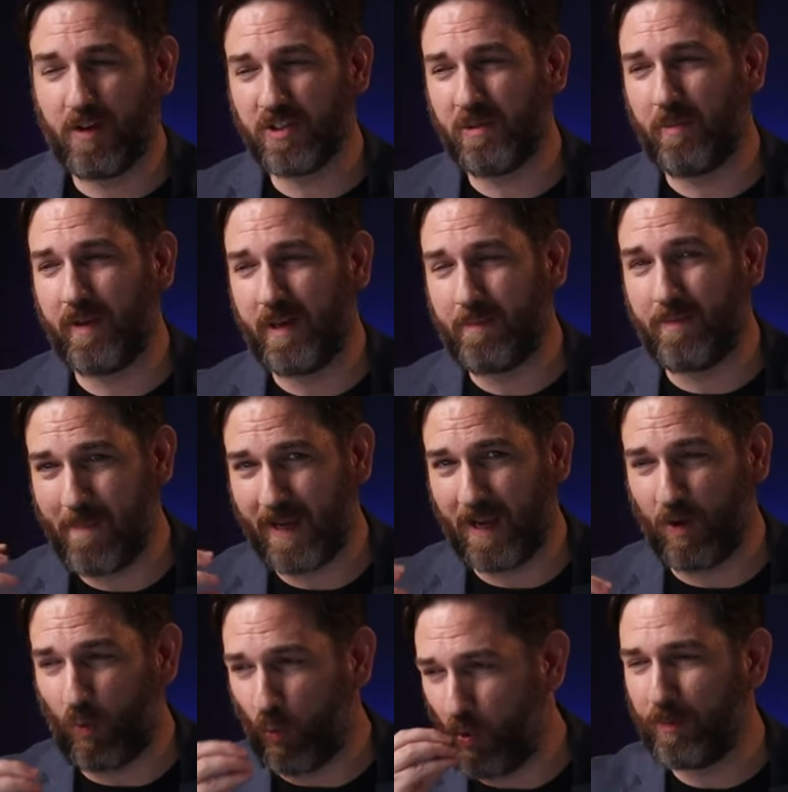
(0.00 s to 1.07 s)
call somebody up and make
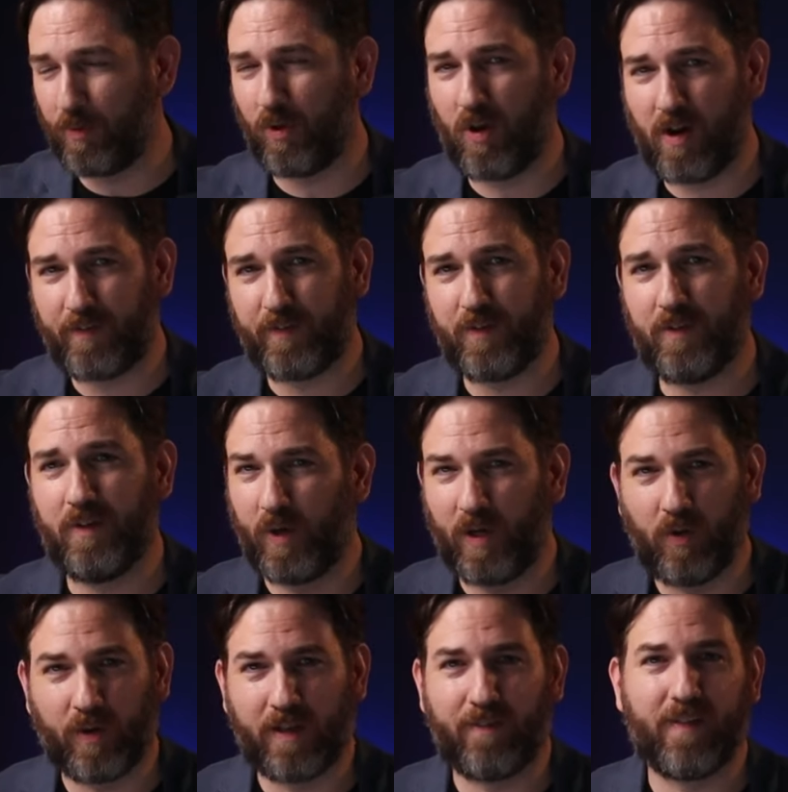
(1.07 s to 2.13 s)
a verbal offer. We
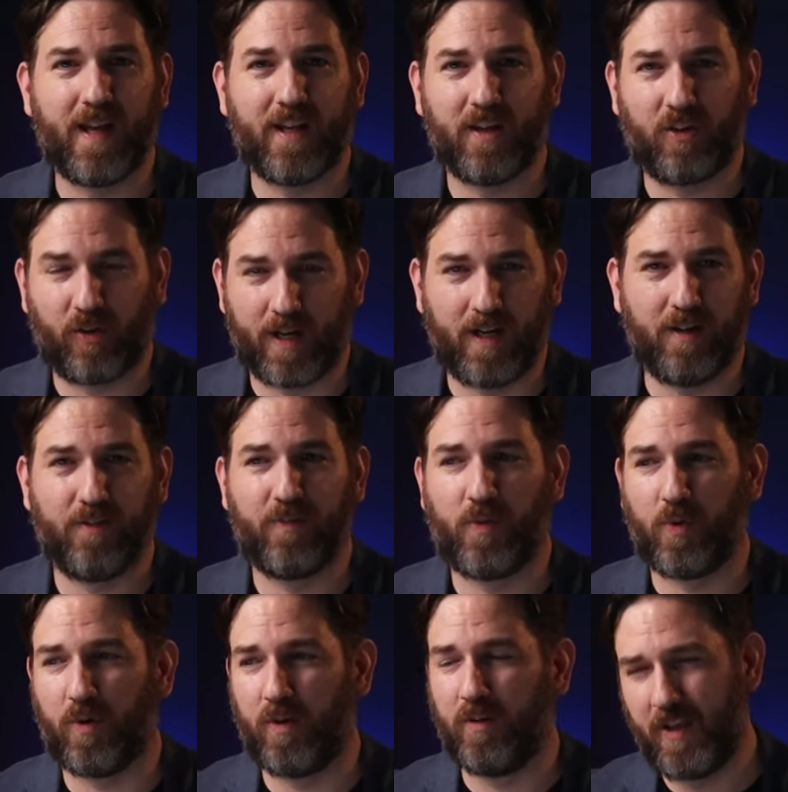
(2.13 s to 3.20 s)
don't give that credit
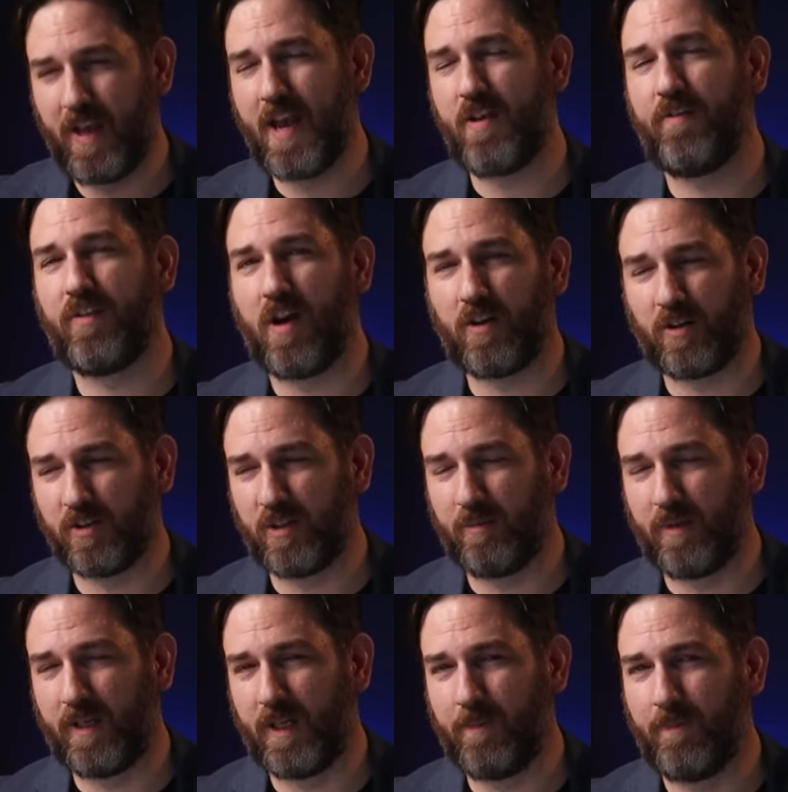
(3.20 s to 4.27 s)
for, yeah, you've talked to
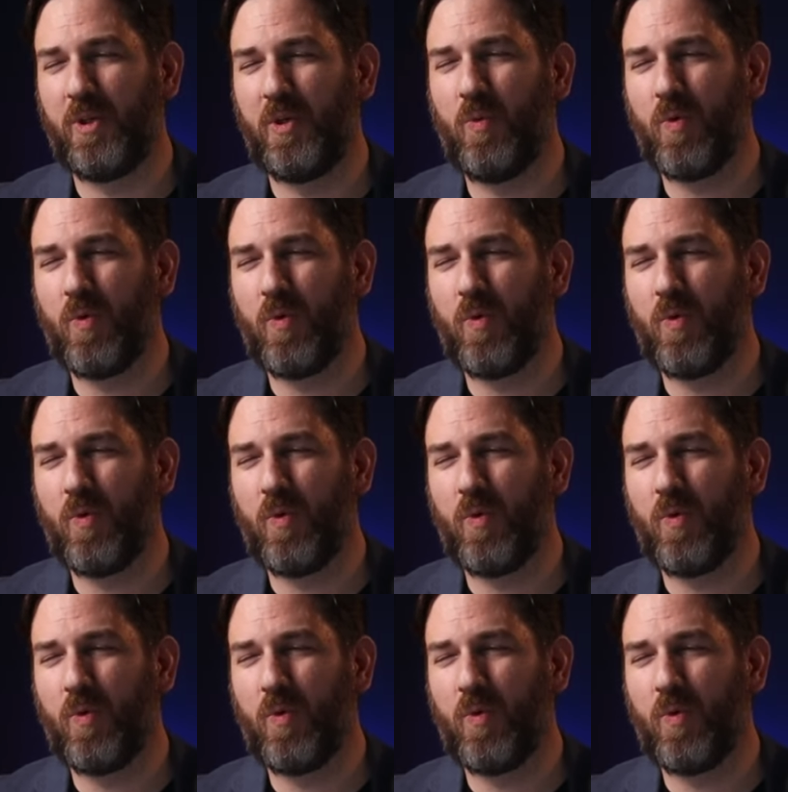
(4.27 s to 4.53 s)
somebody, but